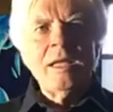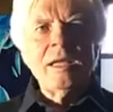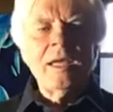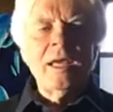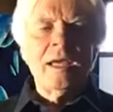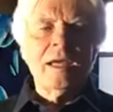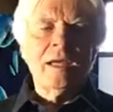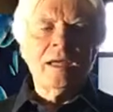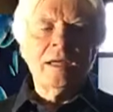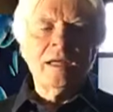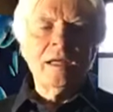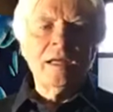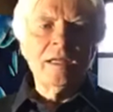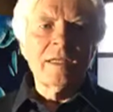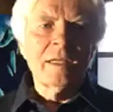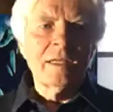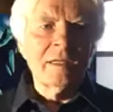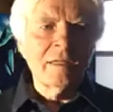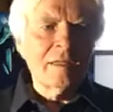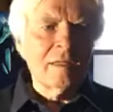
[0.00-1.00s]
Yeah.
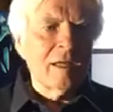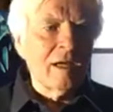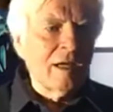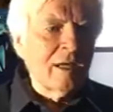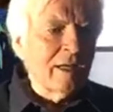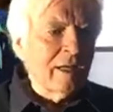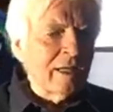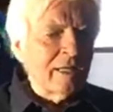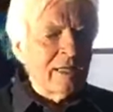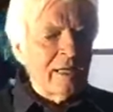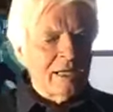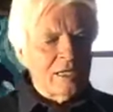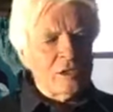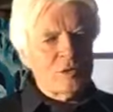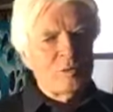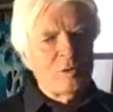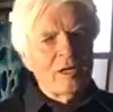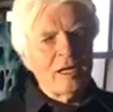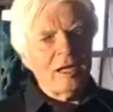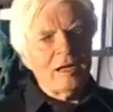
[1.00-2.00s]
Early next
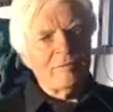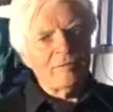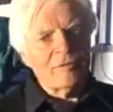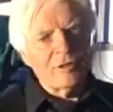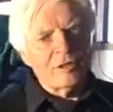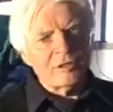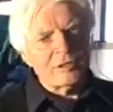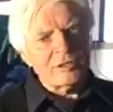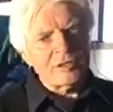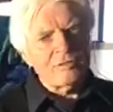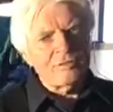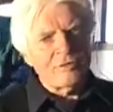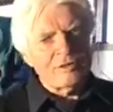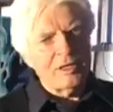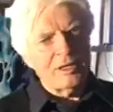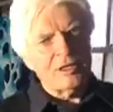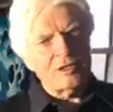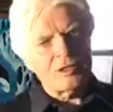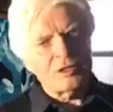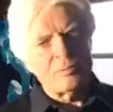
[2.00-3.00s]
week, I've got to
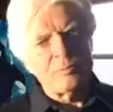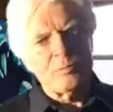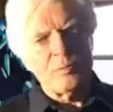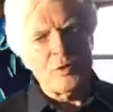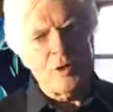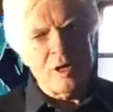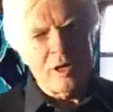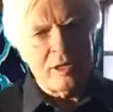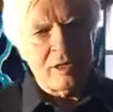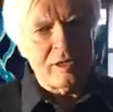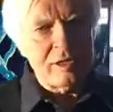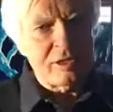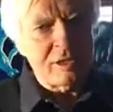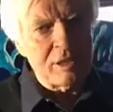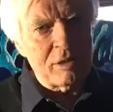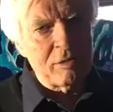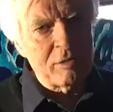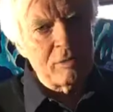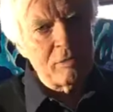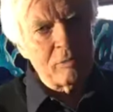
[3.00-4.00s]
finish some prints.
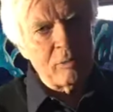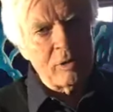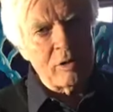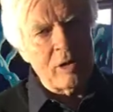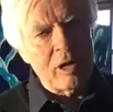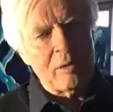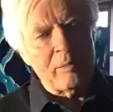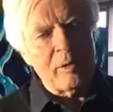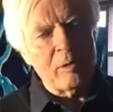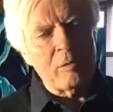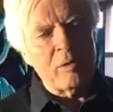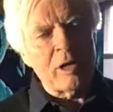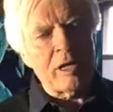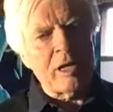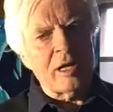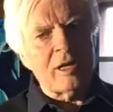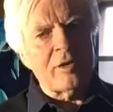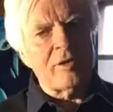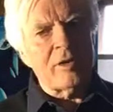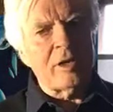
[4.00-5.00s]
So I'll be
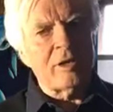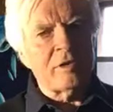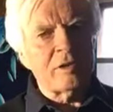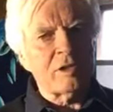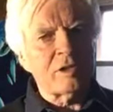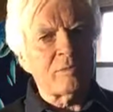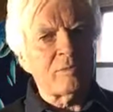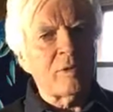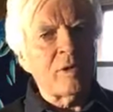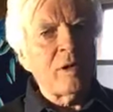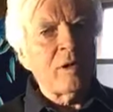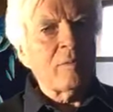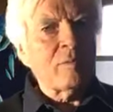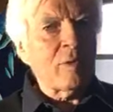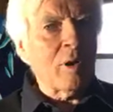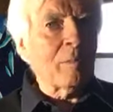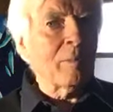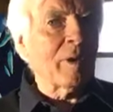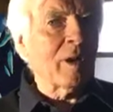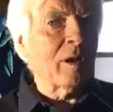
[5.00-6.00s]
working on those
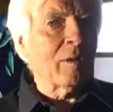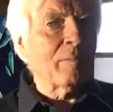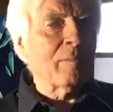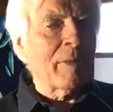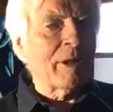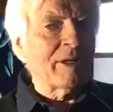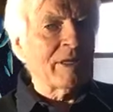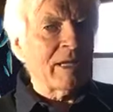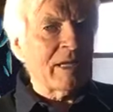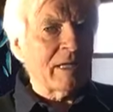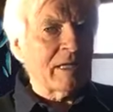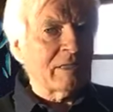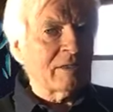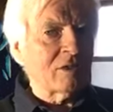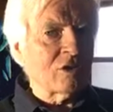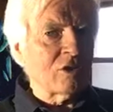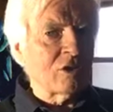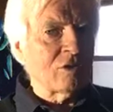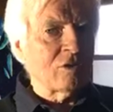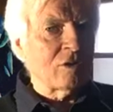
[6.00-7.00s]
probably on Monday and
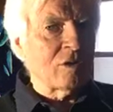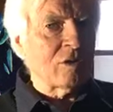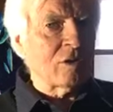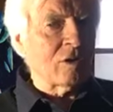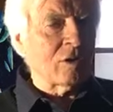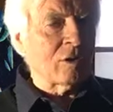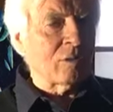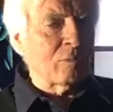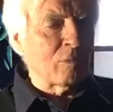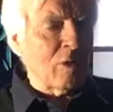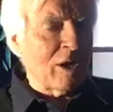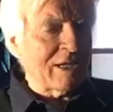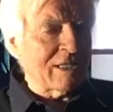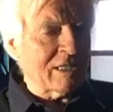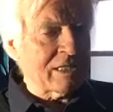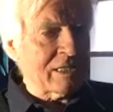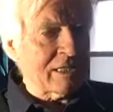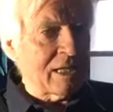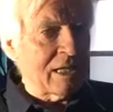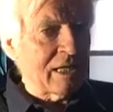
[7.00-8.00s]
on
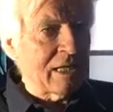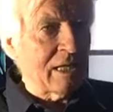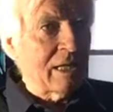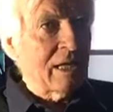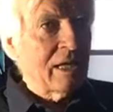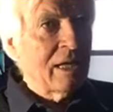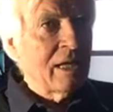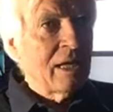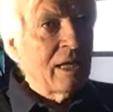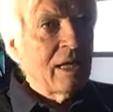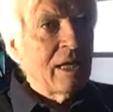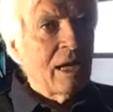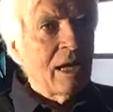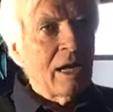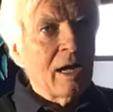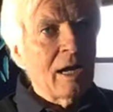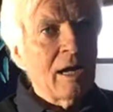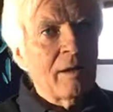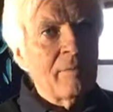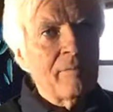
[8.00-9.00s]
Wednesday.
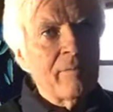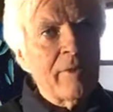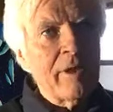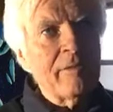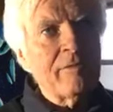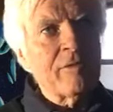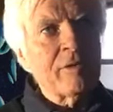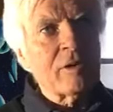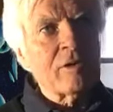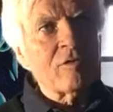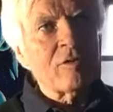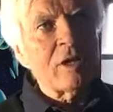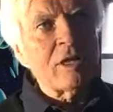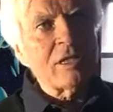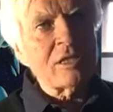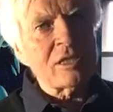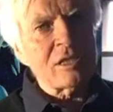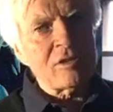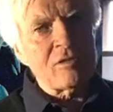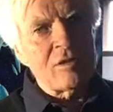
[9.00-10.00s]
If the green
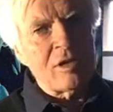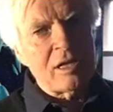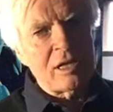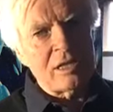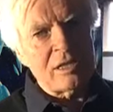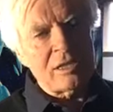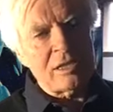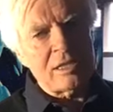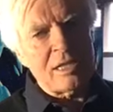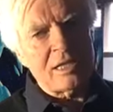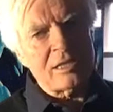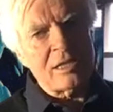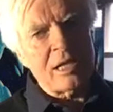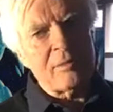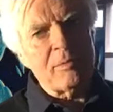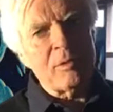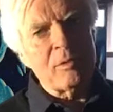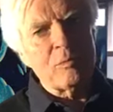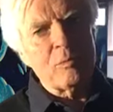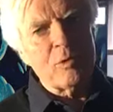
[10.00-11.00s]
screen is set
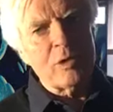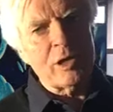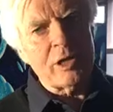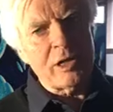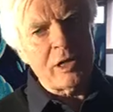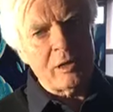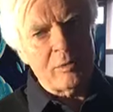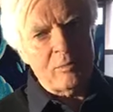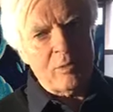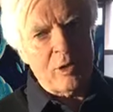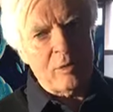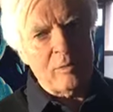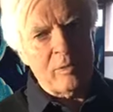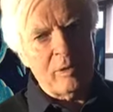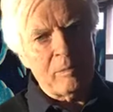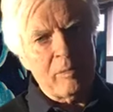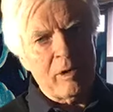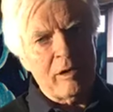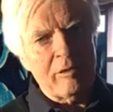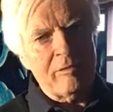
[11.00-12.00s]
up and working properly
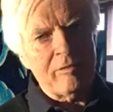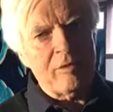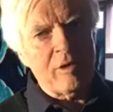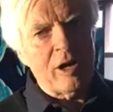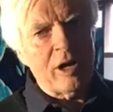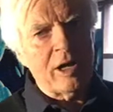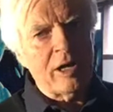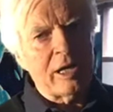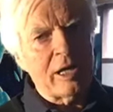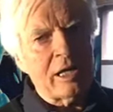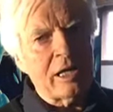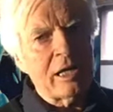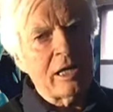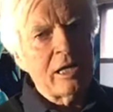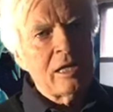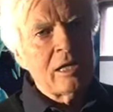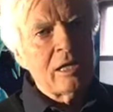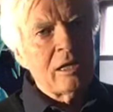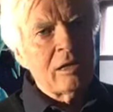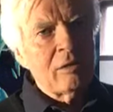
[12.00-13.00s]
by Friday,
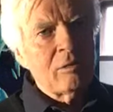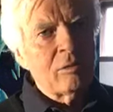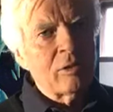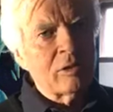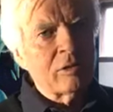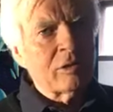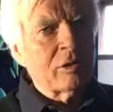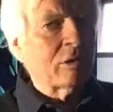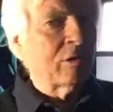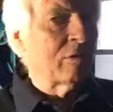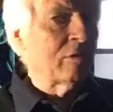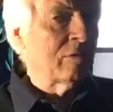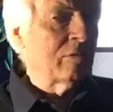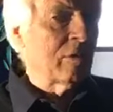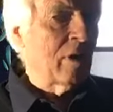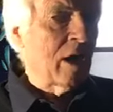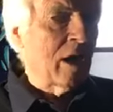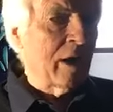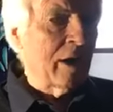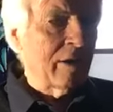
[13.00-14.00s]
we'll do
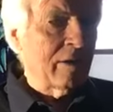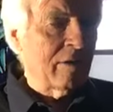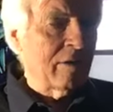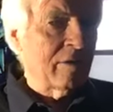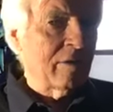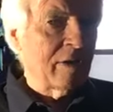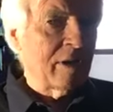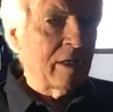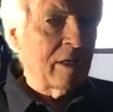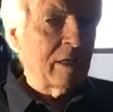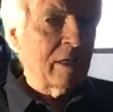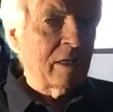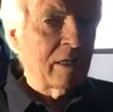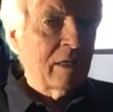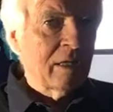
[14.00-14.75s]
either the